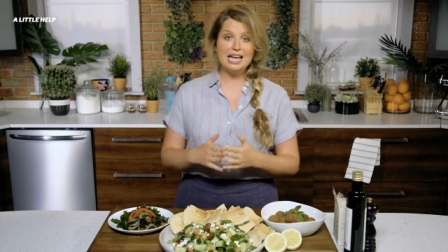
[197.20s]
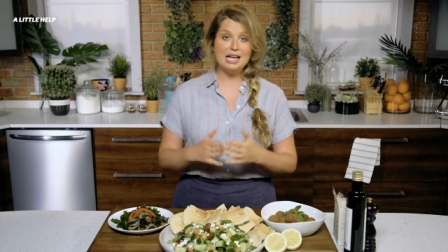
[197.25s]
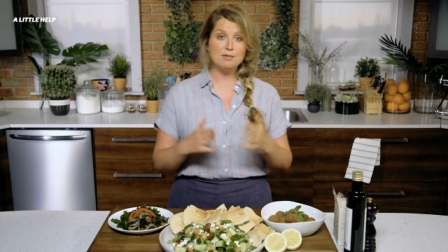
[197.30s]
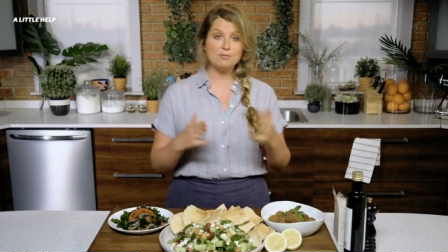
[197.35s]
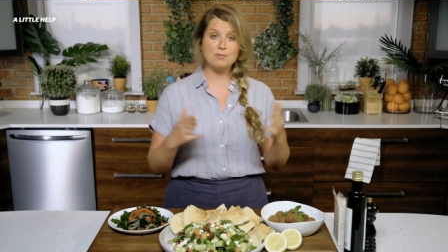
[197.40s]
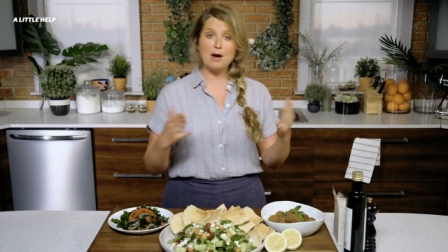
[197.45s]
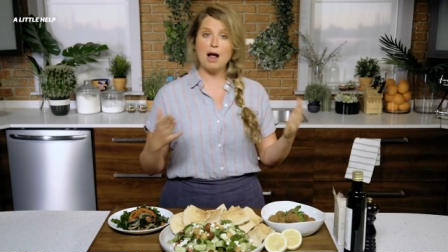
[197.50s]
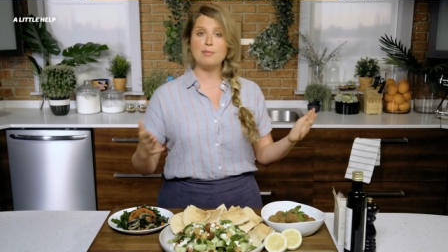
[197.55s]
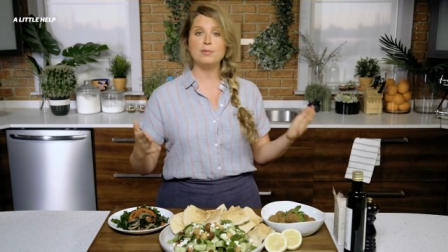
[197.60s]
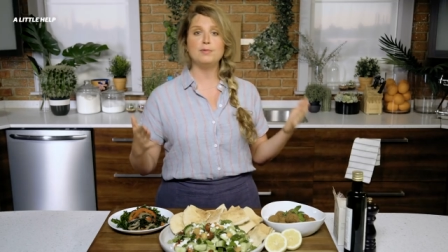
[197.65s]

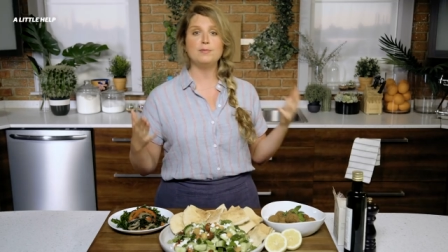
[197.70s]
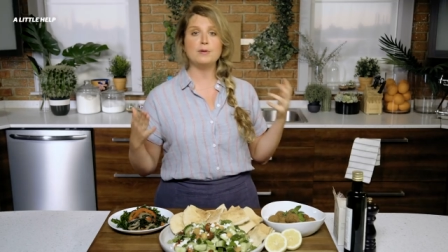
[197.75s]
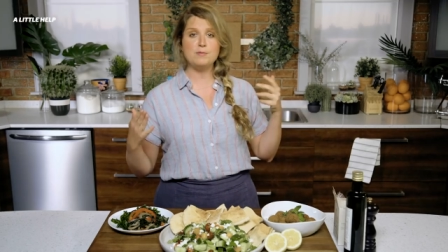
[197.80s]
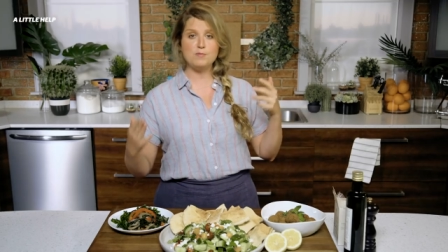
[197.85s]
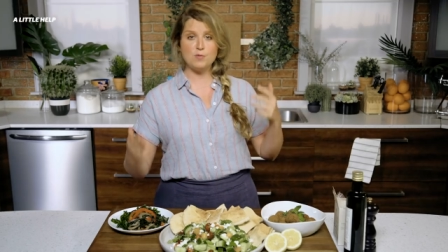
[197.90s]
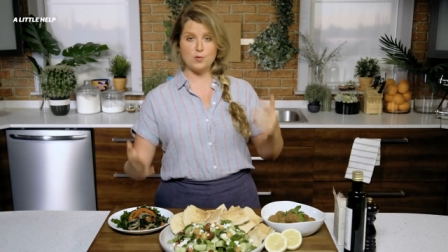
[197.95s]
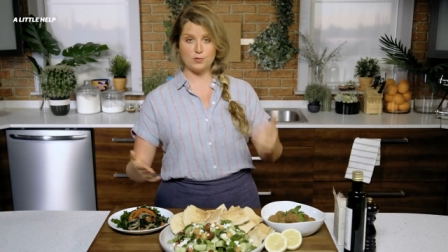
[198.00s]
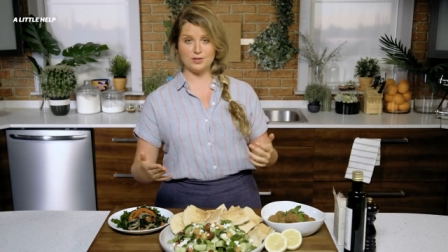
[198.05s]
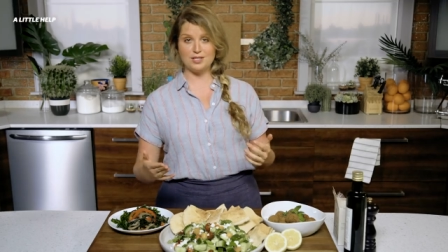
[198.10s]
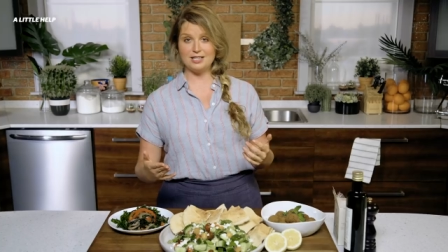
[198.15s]
and probably
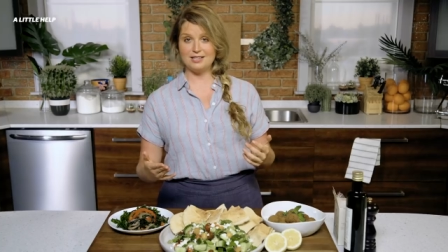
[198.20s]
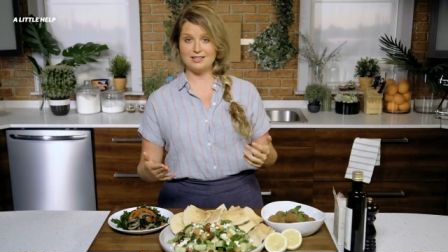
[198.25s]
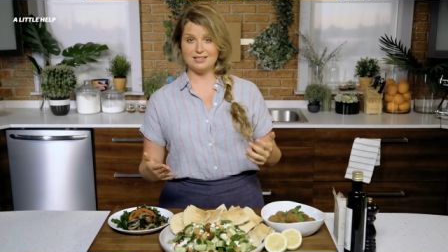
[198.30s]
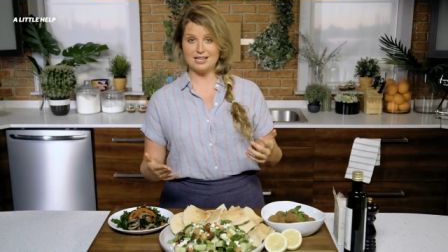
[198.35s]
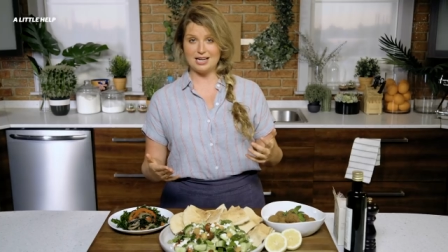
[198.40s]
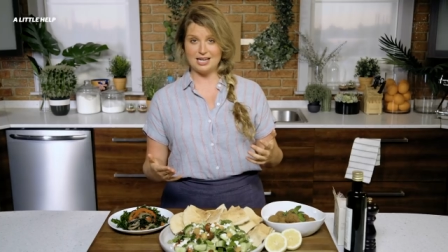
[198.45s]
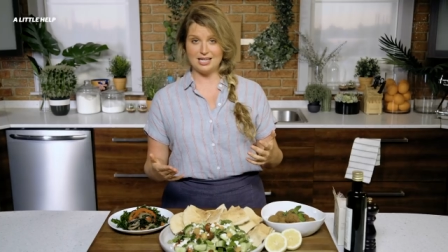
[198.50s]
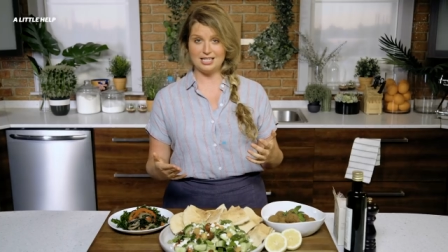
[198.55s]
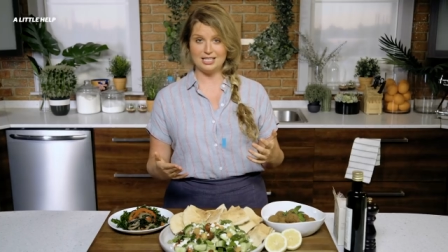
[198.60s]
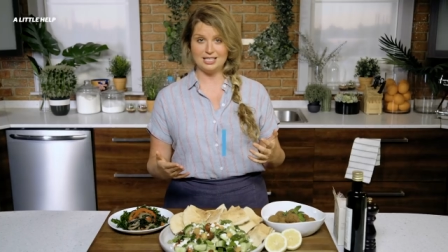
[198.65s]
most
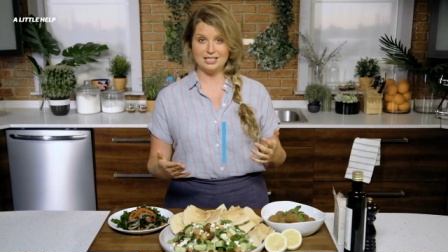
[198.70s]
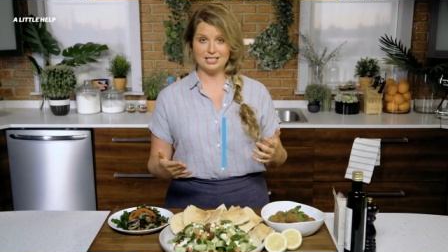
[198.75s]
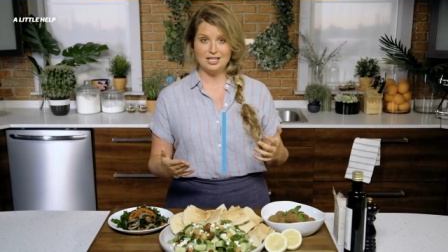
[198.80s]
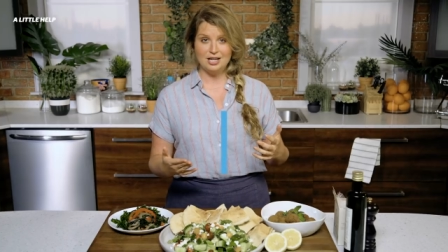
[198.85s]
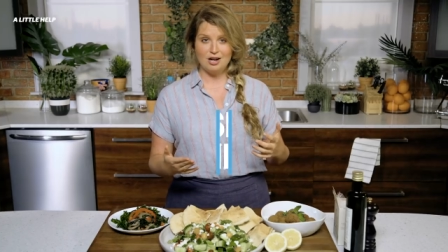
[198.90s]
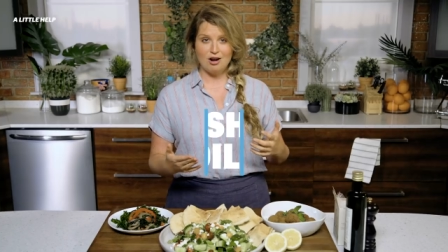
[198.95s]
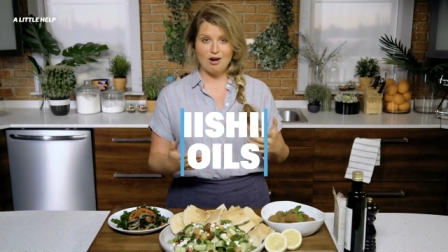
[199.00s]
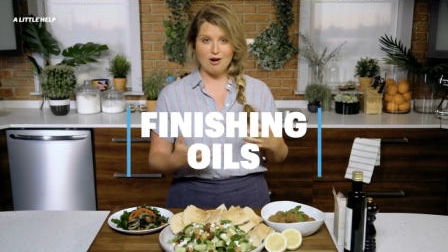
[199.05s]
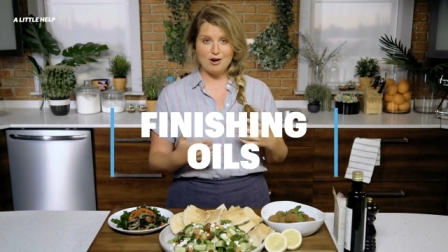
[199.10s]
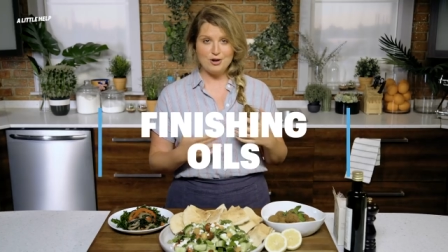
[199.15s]
exciting,
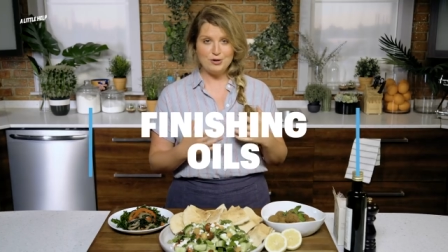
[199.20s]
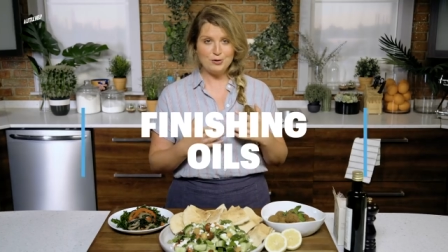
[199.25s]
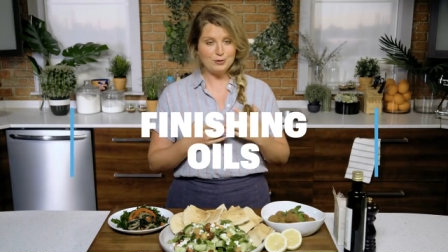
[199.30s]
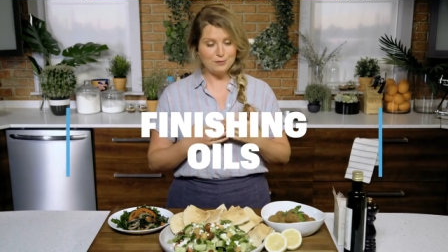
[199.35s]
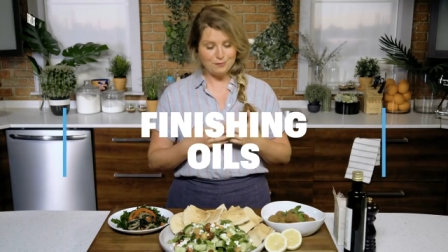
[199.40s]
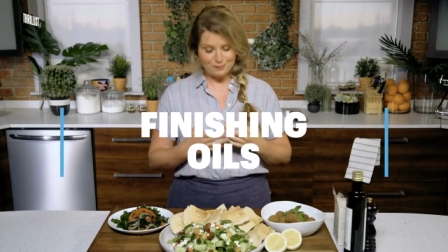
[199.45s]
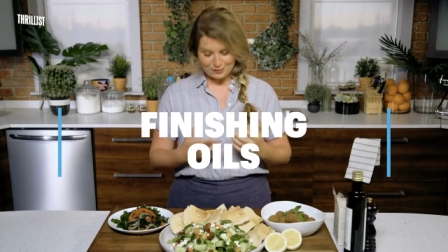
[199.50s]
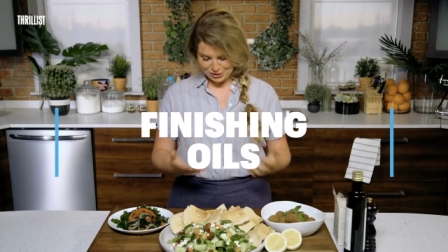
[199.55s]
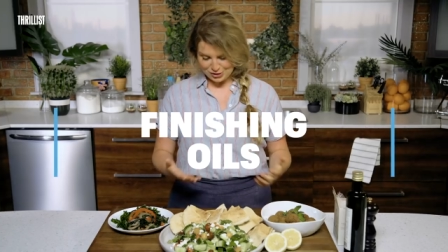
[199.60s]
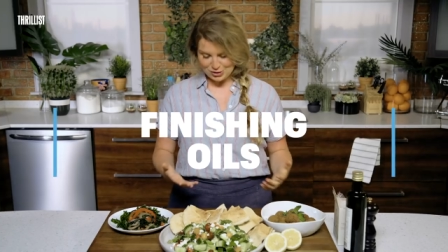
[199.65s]
are your
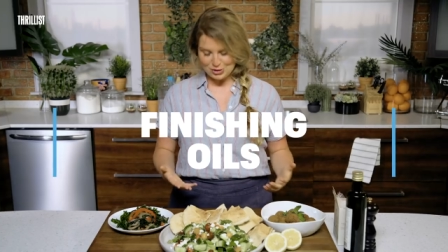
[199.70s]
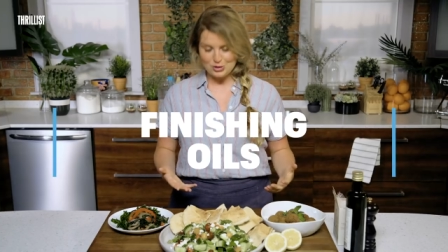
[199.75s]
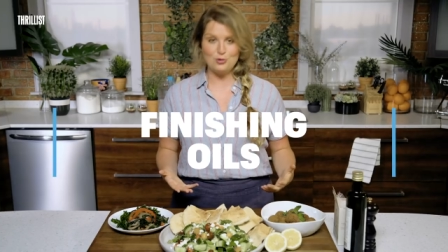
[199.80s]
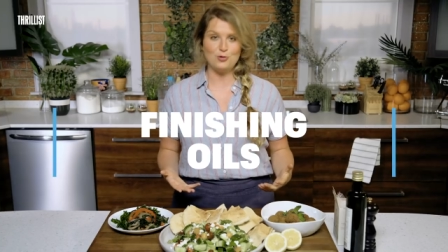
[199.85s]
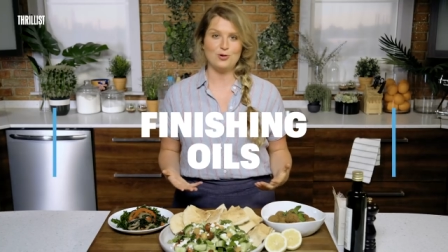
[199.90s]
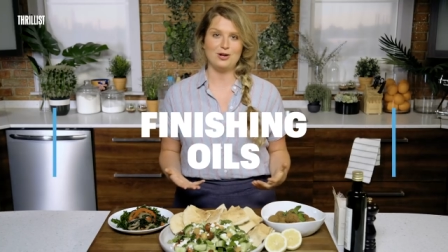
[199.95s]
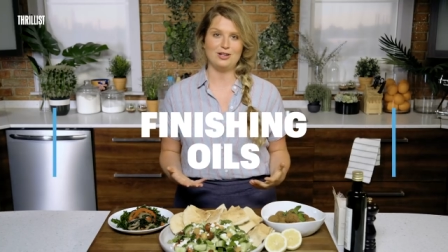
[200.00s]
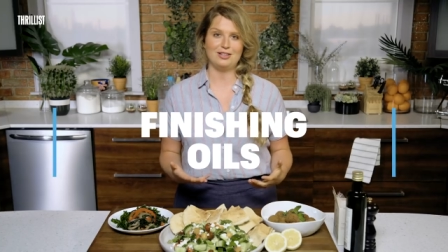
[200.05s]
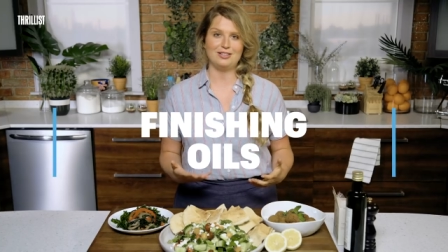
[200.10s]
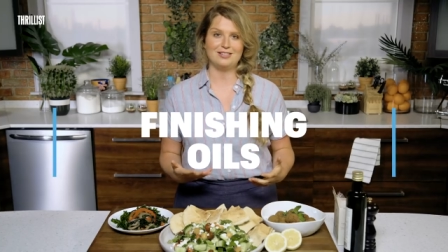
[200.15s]
finishing
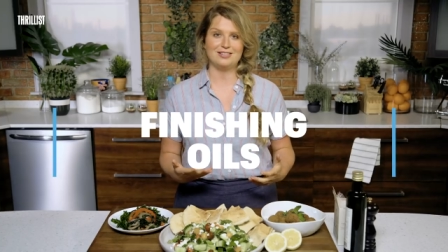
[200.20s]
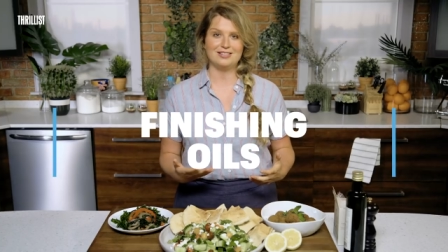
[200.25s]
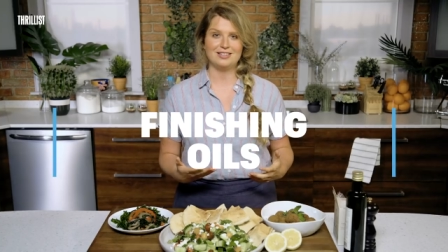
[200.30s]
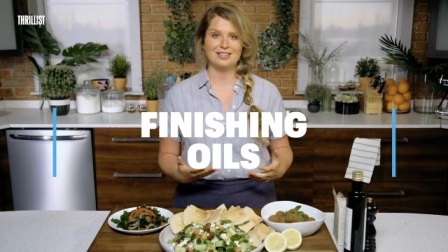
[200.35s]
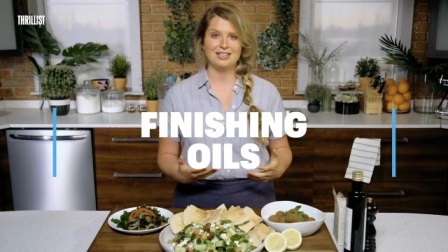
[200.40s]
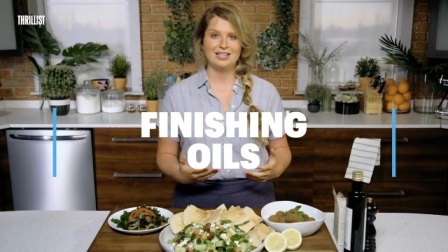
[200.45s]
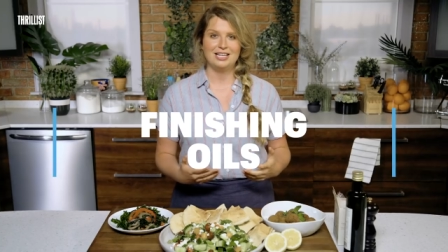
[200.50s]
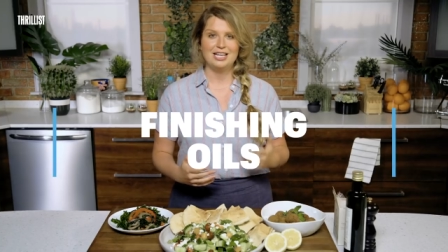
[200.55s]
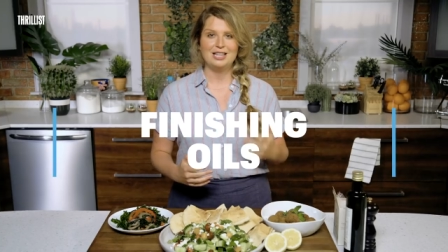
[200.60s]
oils.